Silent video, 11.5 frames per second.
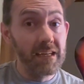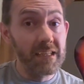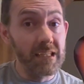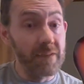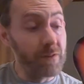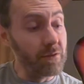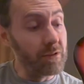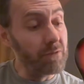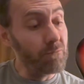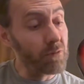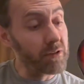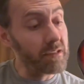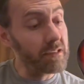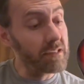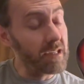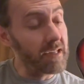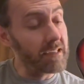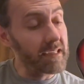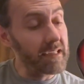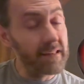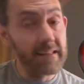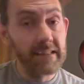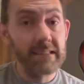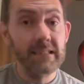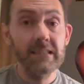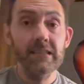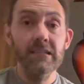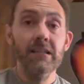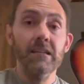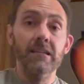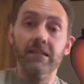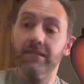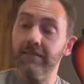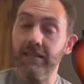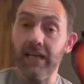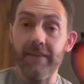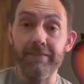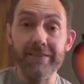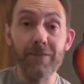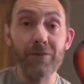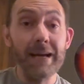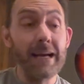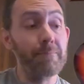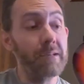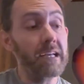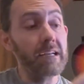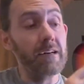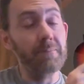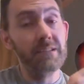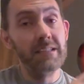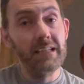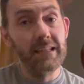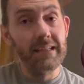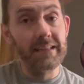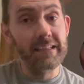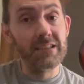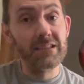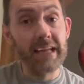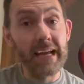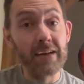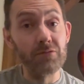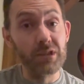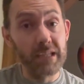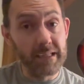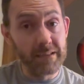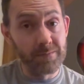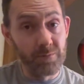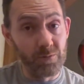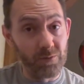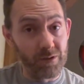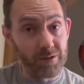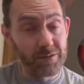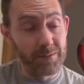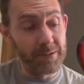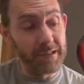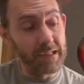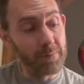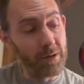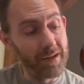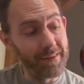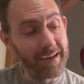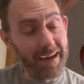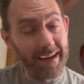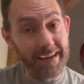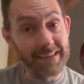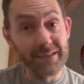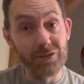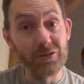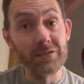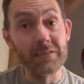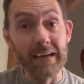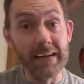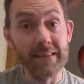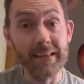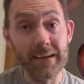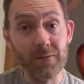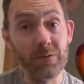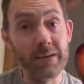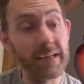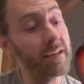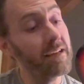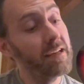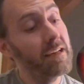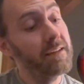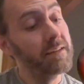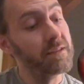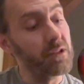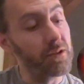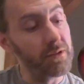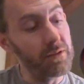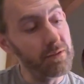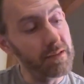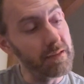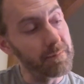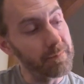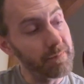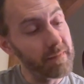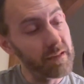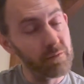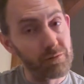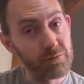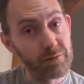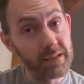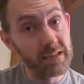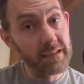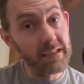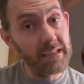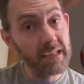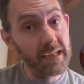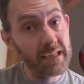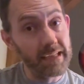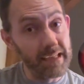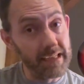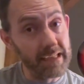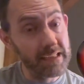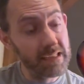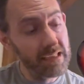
if you were to decide to get this, I've never had pickups that the sound changed more depending upon the height, and they're designed that way. So you can really get